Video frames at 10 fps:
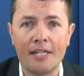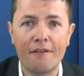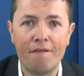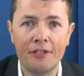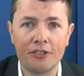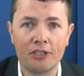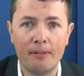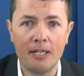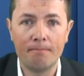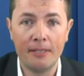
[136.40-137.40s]
in the fidget
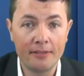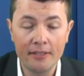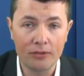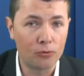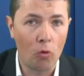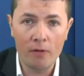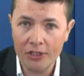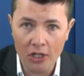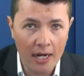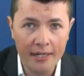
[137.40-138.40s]
spinner business. It's
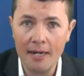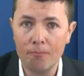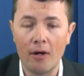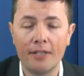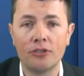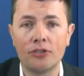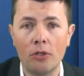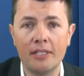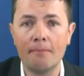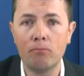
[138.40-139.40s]
already tied up, right? So
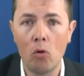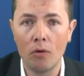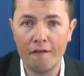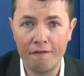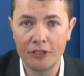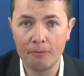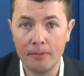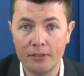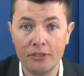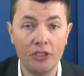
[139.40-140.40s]
don't import the
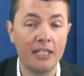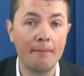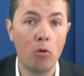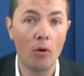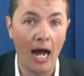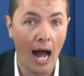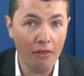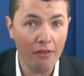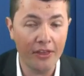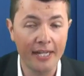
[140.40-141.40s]
fidget business. You can import
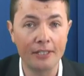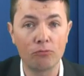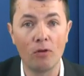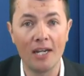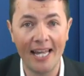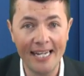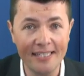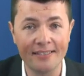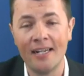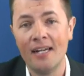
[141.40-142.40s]
other things
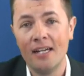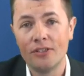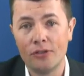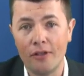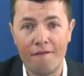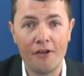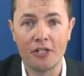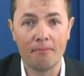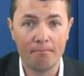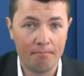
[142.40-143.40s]
related to the
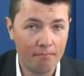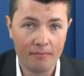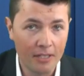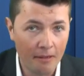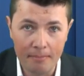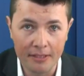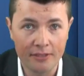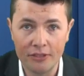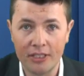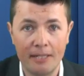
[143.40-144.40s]
fidget
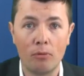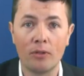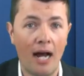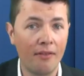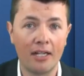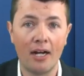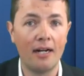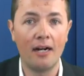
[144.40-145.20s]
business. You can import other